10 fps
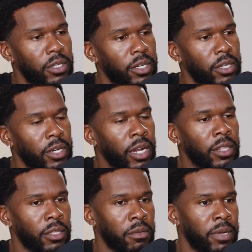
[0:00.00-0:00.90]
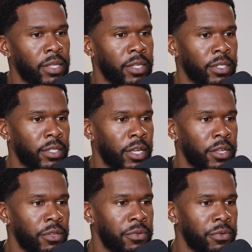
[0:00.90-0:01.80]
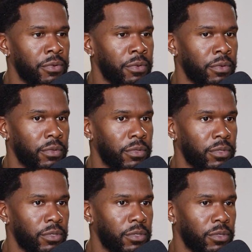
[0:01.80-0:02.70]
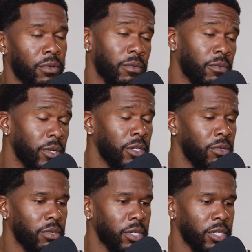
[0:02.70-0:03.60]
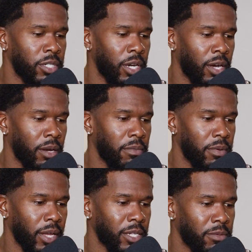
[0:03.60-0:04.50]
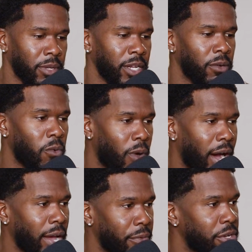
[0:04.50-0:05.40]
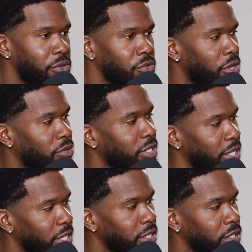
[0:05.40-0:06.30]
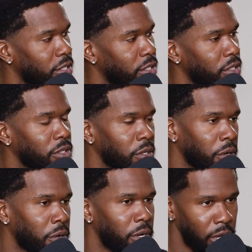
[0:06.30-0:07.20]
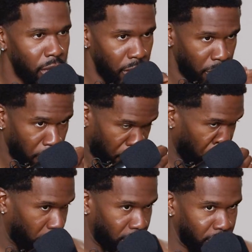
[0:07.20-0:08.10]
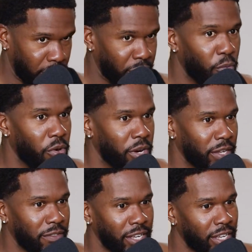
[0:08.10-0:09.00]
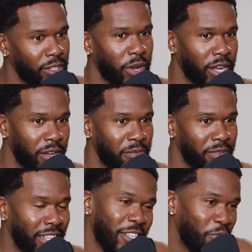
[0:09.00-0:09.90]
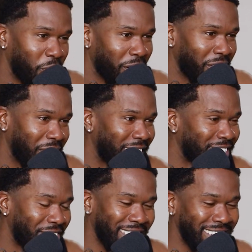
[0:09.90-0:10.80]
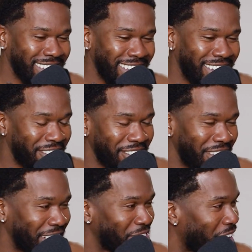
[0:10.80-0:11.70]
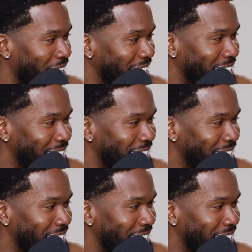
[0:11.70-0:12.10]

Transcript: Yeah, and I think the big thing is that we do a good job explaining why we do those things. So when in the morning, if the kids wake up like this morning and they're like trying to get on their electronics,